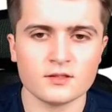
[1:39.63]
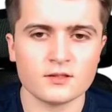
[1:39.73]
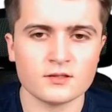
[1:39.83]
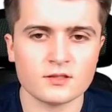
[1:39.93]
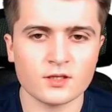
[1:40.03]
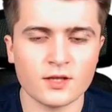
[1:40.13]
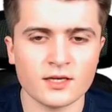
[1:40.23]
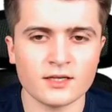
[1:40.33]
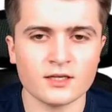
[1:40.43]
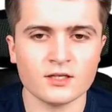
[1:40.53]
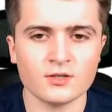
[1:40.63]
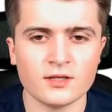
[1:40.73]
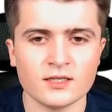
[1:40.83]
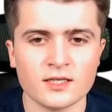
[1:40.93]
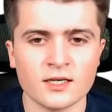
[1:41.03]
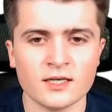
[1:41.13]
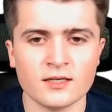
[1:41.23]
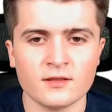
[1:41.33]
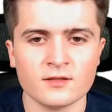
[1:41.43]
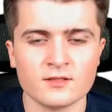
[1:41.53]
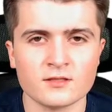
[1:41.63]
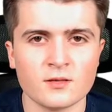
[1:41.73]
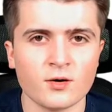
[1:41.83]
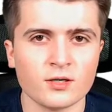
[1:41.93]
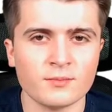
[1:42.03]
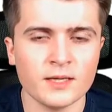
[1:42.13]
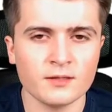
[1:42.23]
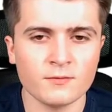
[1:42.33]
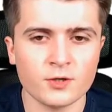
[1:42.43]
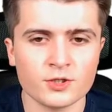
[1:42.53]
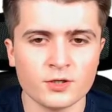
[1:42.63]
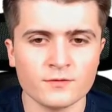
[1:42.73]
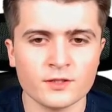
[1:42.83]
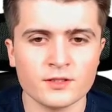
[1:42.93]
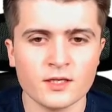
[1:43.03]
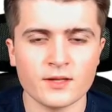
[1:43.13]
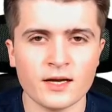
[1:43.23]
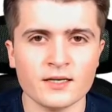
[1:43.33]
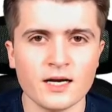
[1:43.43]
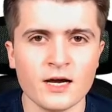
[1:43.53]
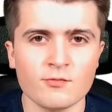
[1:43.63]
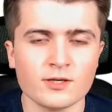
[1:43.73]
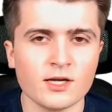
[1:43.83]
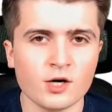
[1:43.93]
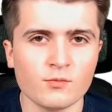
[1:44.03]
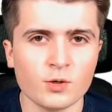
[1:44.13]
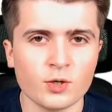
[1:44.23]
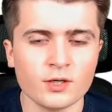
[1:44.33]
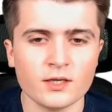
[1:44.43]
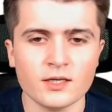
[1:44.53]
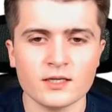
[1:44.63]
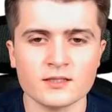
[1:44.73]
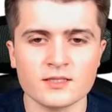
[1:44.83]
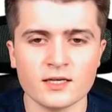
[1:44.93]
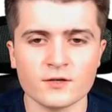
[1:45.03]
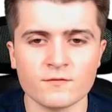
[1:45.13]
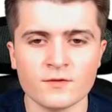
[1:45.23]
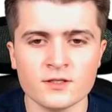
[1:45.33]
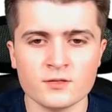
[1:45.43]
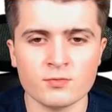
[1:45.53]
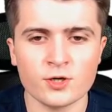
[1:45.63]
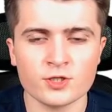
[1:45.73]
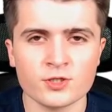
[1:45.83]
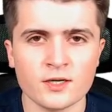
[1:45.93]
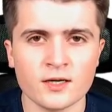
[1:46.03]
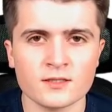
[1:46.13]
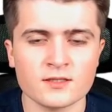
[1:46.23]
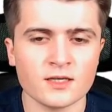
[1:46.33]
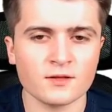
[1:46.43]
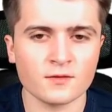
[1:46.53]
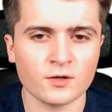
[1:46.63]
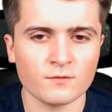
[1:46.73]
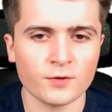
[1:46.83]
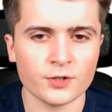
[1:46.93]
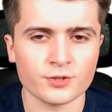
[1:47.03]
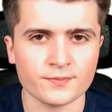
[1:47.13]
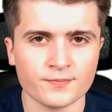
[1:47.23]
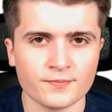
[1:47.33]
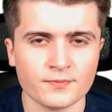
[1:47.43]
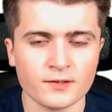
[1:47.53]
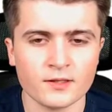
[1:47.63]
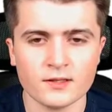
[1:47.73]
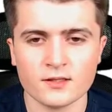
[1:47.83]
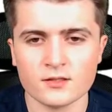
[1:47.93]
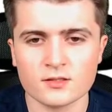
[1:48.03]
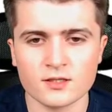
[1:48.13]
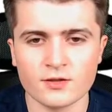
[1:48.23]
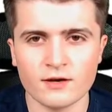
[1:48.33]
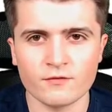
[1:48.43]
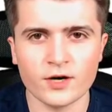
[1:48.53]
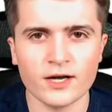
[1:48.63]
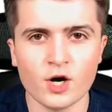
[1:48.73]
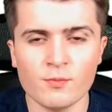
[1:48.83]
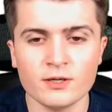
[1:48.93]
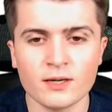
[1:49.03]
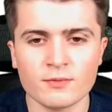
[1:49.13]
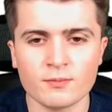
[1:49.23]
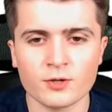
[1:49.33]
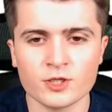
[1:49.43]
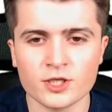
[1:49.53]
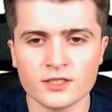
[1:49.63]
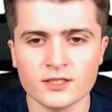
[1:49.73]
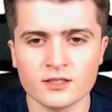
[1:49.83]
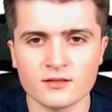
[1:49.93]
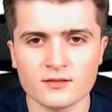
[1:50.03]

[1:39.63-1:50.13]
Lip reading: so that I know that this is the automatic version of it, and I will now work inside of this version and start the conversion. So therefore I open up the project here.